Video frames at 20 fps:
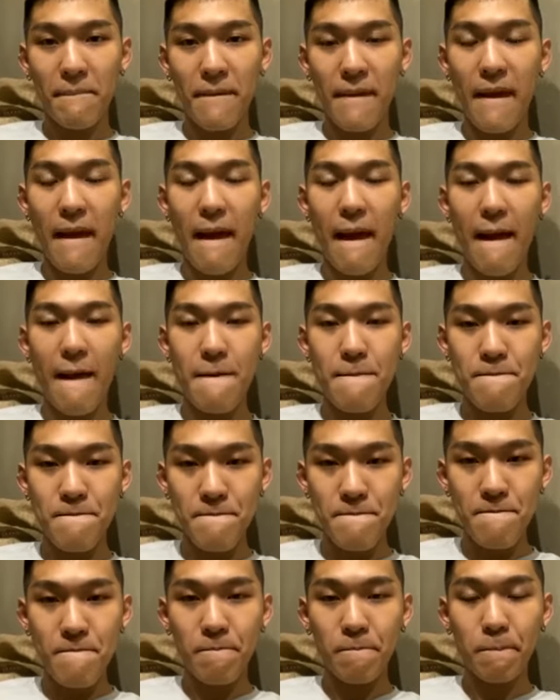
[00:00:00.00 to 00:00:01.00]

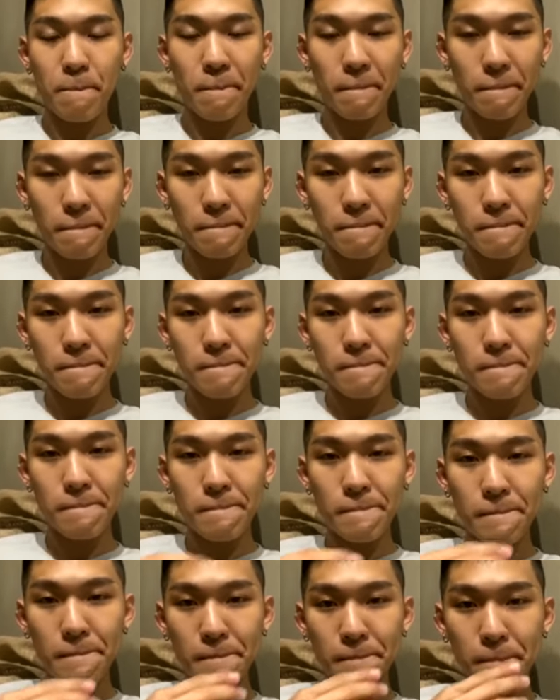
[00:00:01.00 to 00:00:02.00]

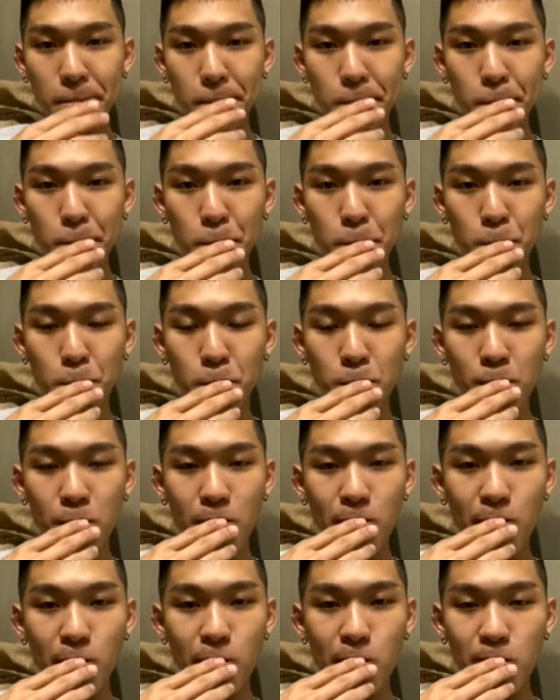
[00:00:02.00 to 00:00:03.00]

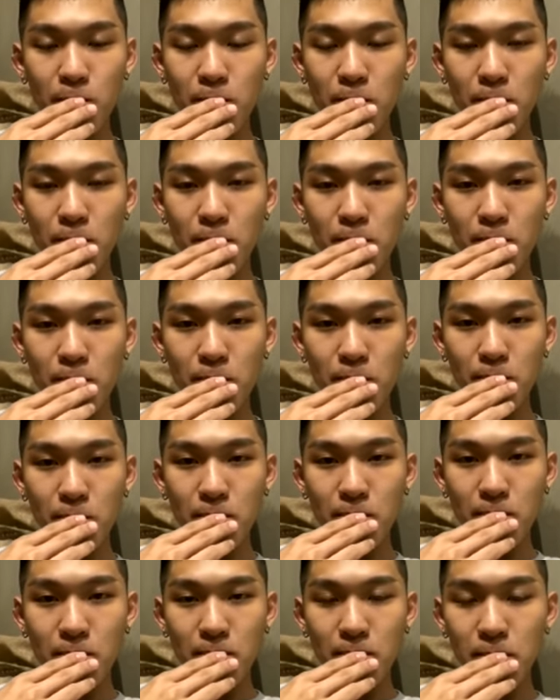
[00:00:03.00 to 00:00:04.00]

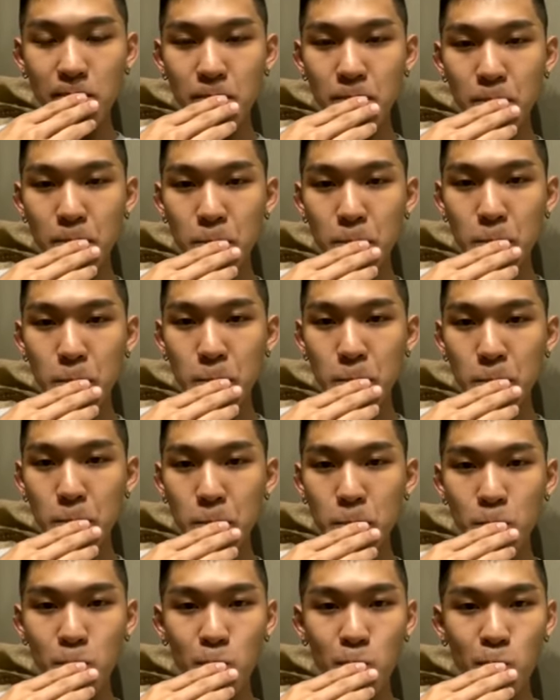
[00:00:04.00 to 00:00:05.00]

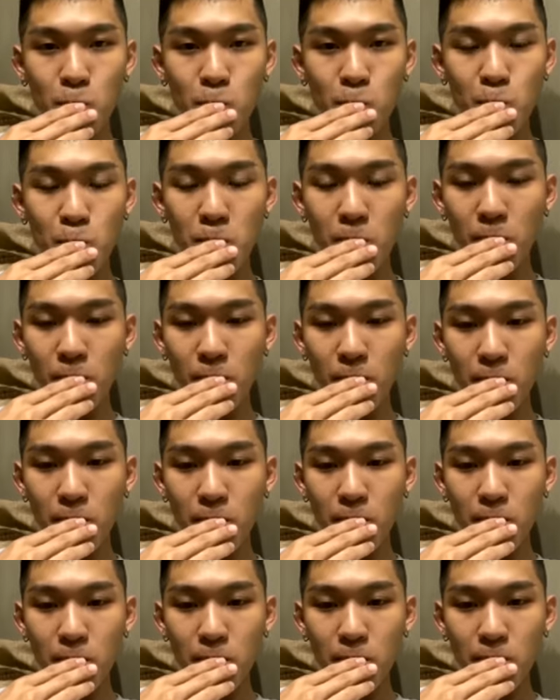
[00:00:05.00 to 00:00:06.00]

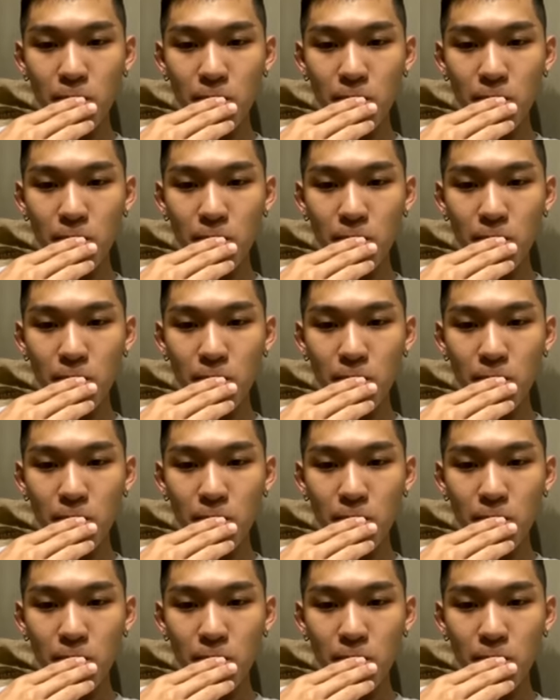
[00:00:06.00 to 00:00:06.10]
[no speech]